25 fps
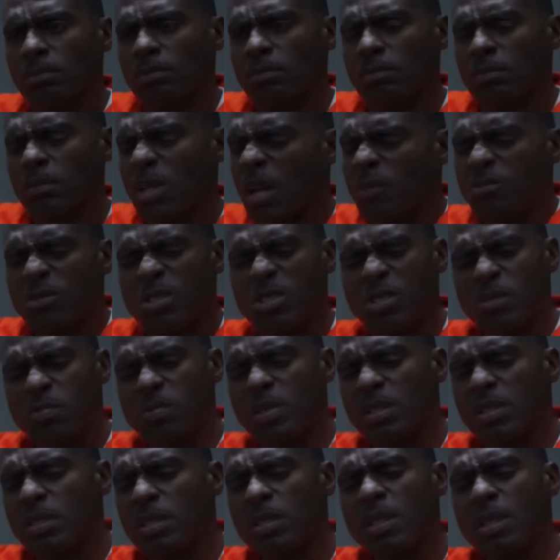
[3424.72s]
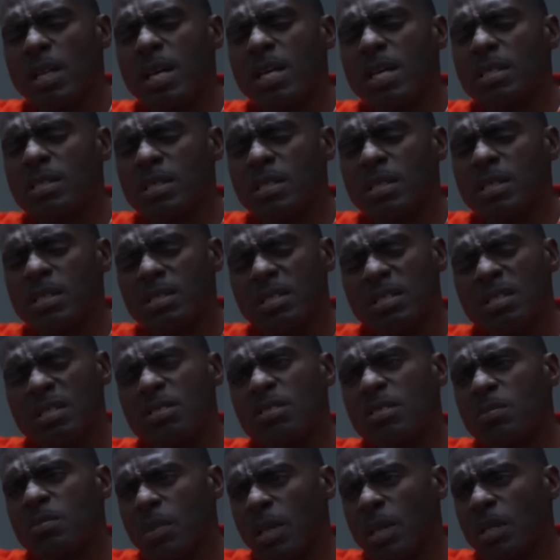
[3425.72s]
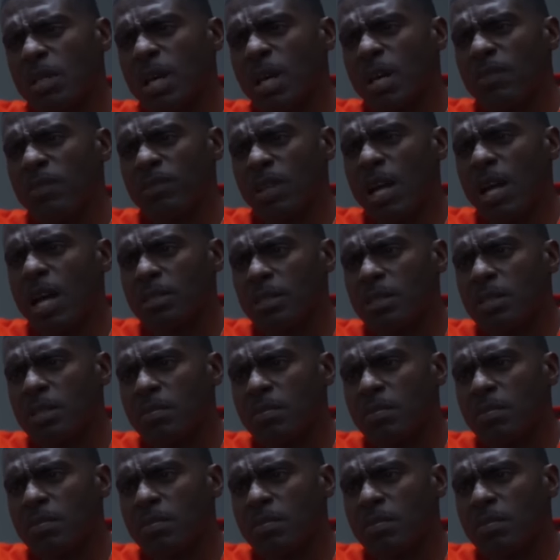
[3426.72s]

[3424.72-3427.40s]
that mom had any inkling that he was a